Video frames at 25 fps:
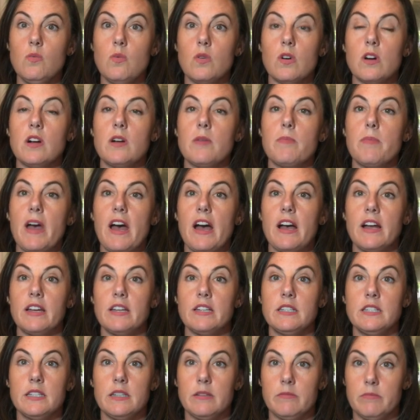work
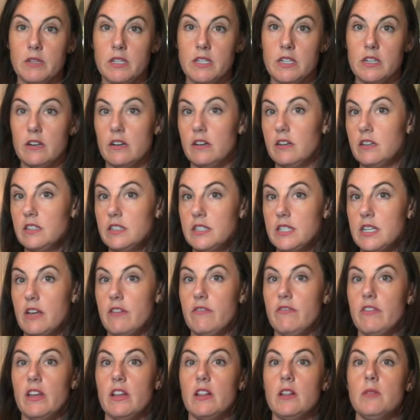packets and materials
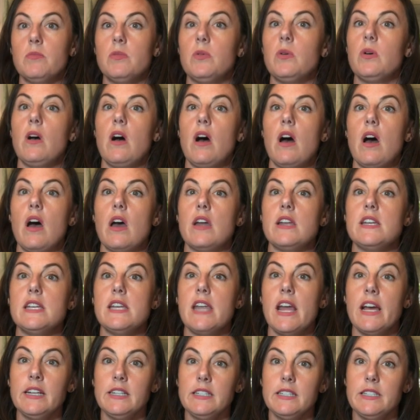available
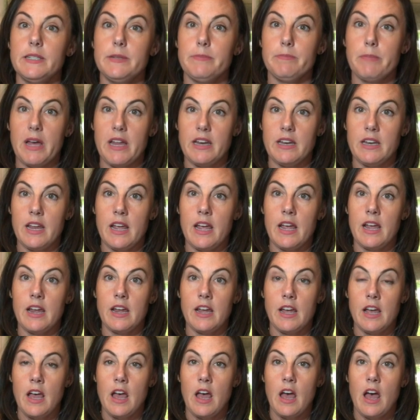next Monday,